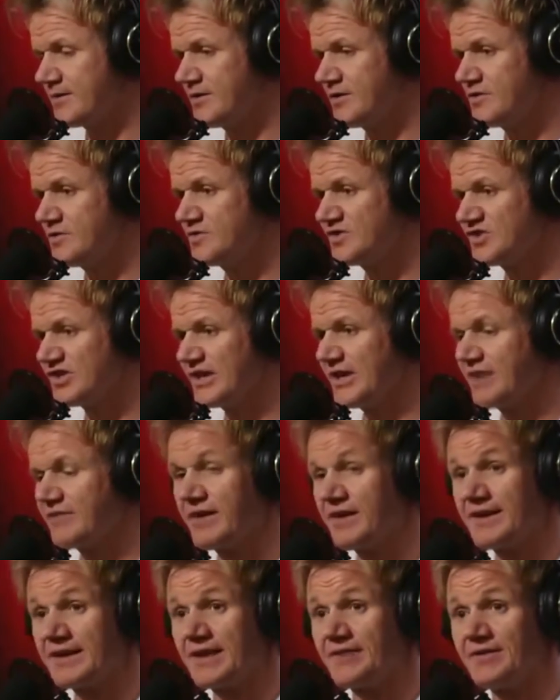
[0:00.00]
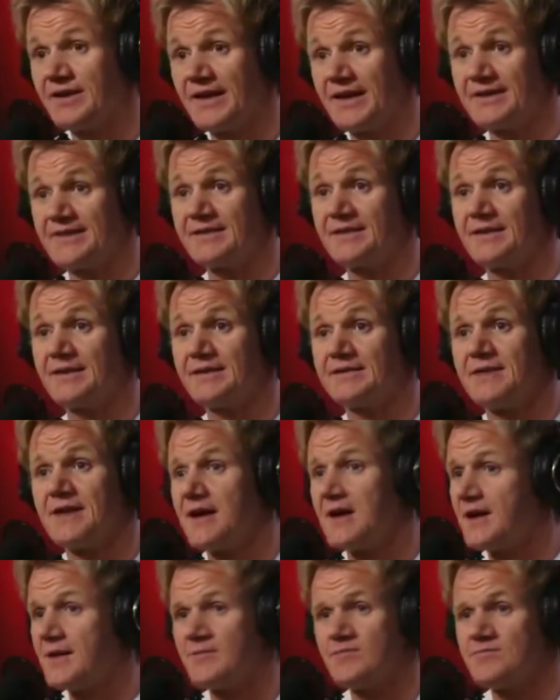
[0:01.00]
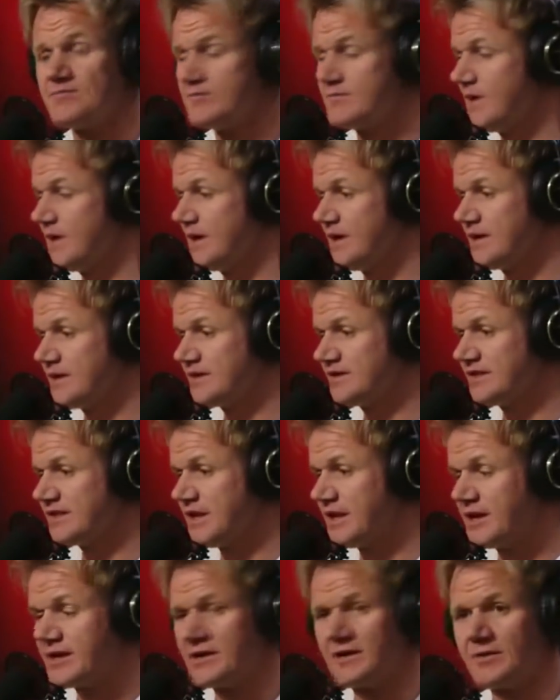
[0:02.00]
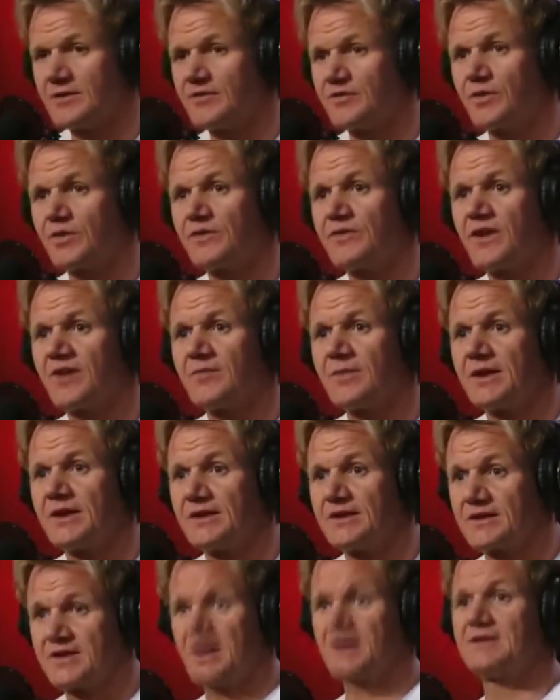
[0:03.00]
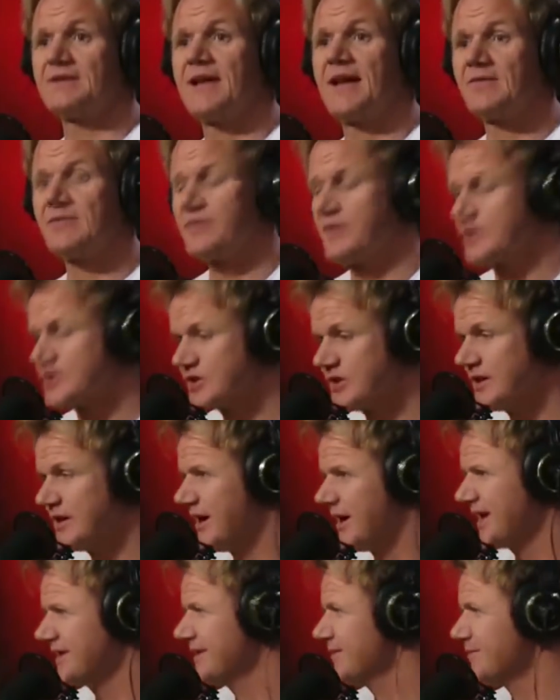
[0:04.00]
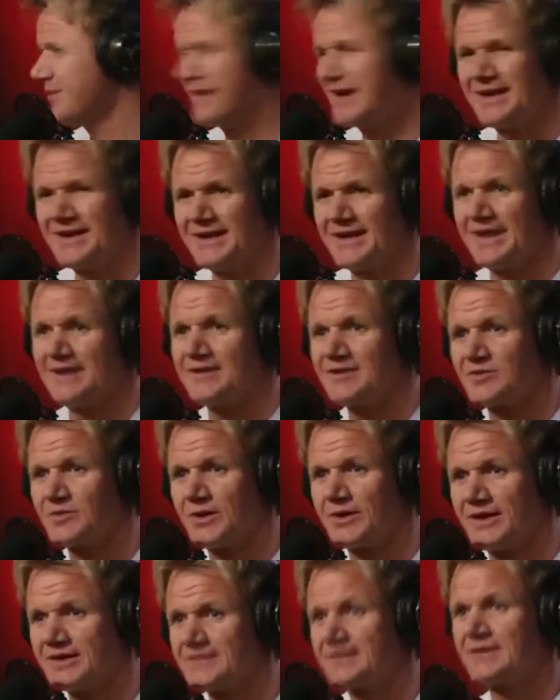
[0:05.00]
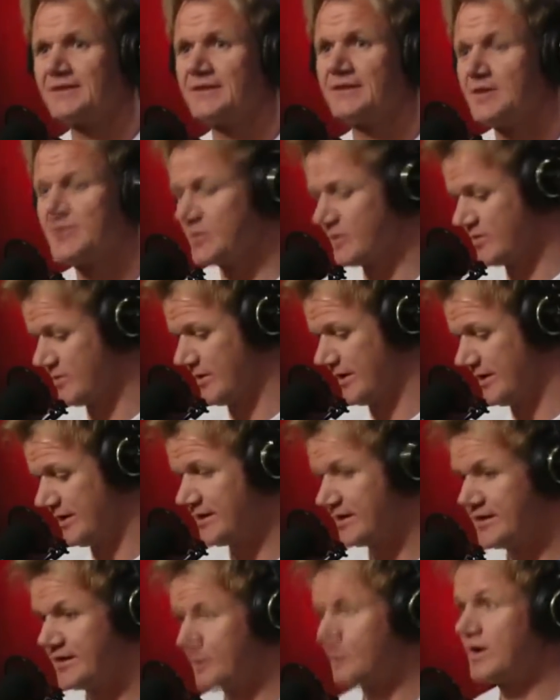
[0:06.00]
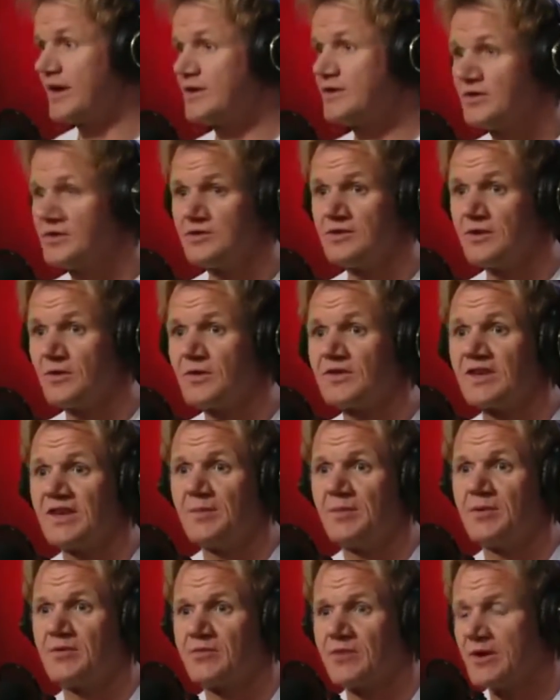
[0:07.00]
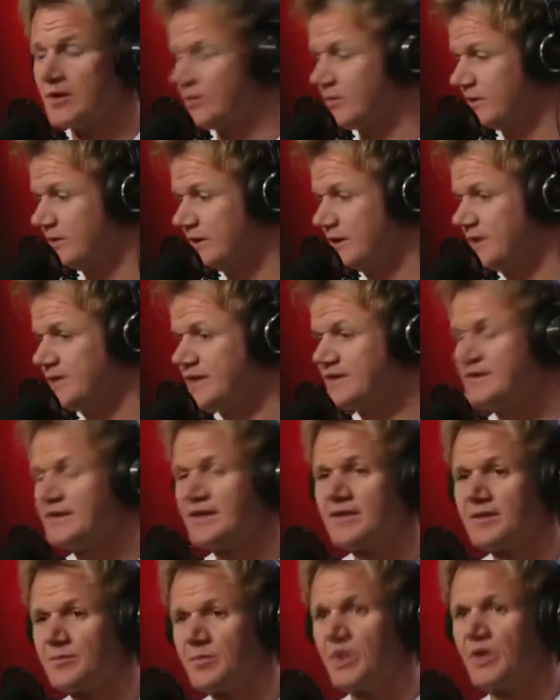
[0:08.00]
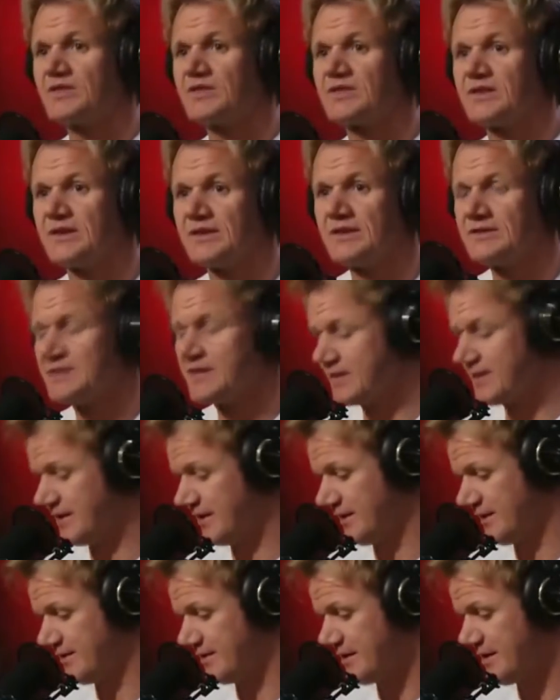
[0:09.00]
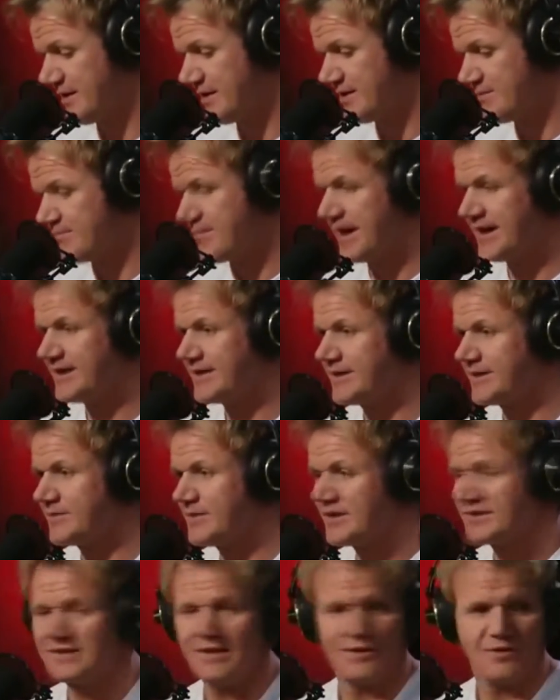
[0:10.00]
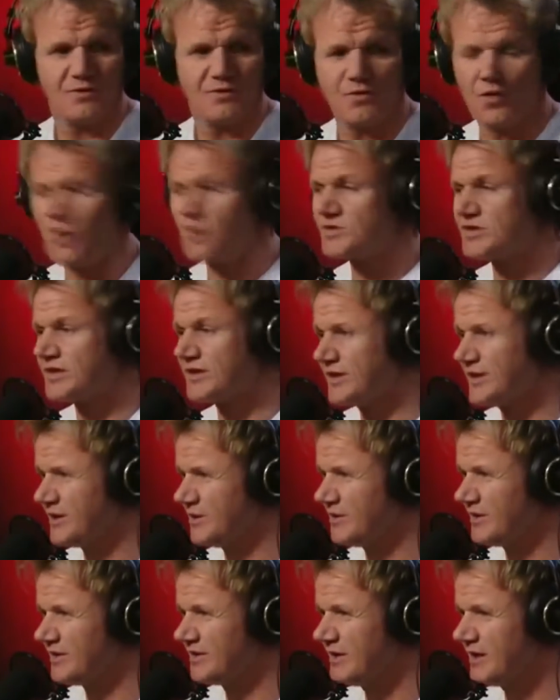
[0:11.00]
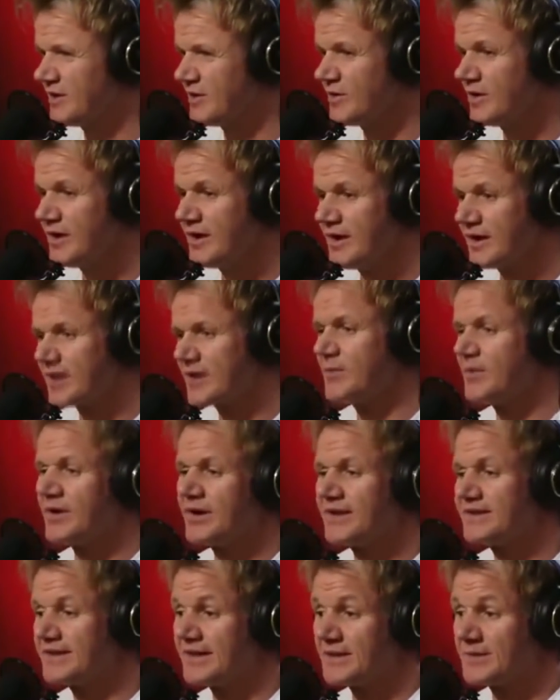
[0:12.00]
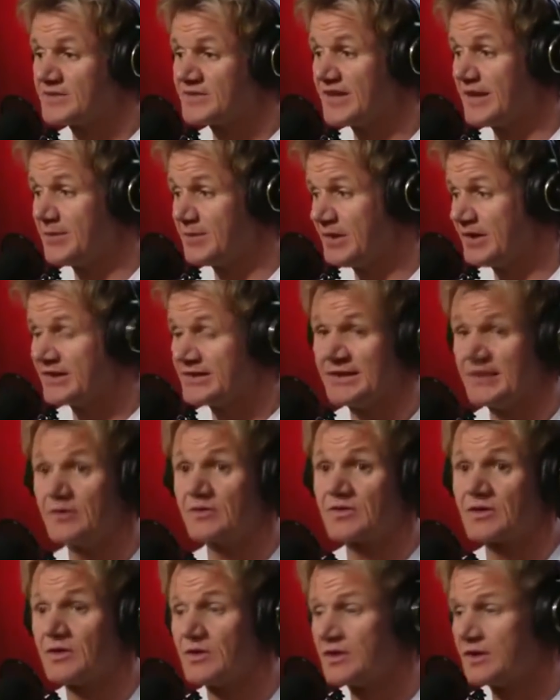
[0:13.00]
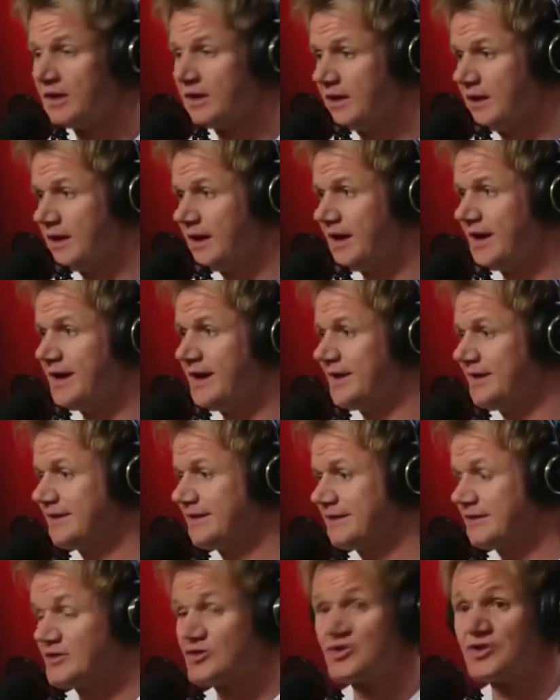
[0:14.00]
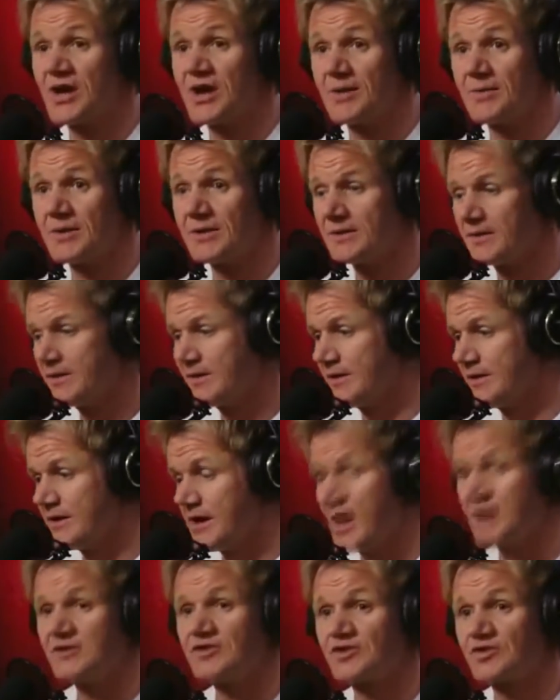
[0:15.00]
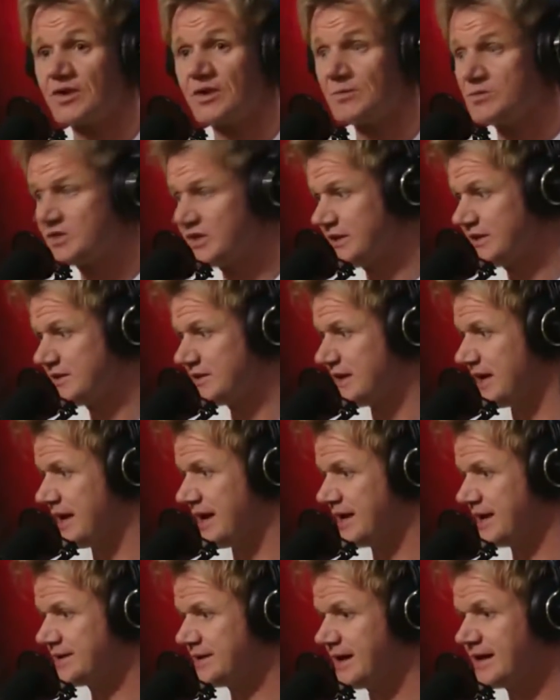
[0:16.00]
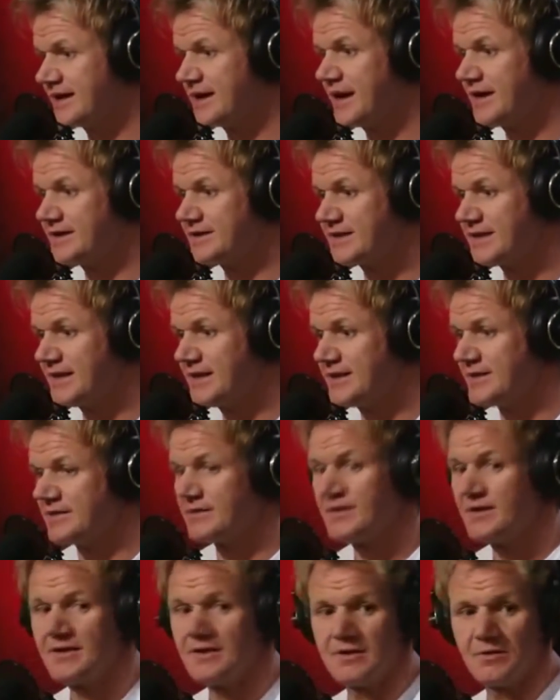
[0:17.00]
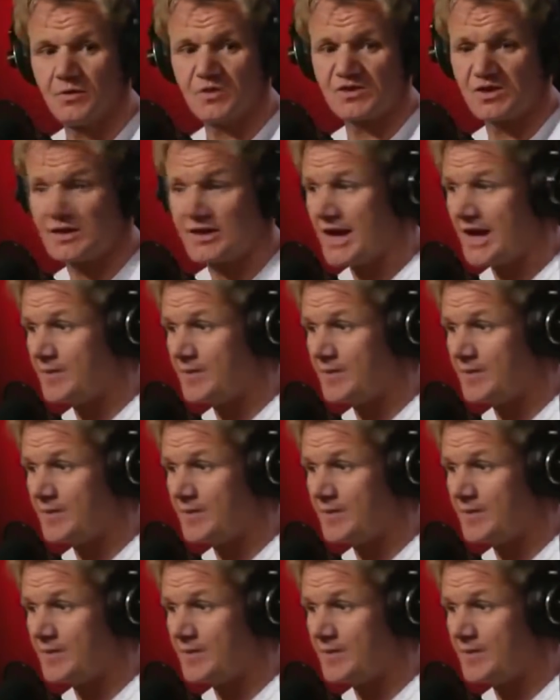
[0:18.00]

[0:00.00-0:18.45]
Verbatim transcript: you see a very cleverly edited scenario with 45-minute cut-down version, I don't plain and edit sweet. That's nothing to do with me. All I do is keep it real. There's nothing poncy. There's nothing made up. There's no auto-cue. There's no, come on, let's get upset because it looks good. It's drama, unscripted, and I can't tell you what's going to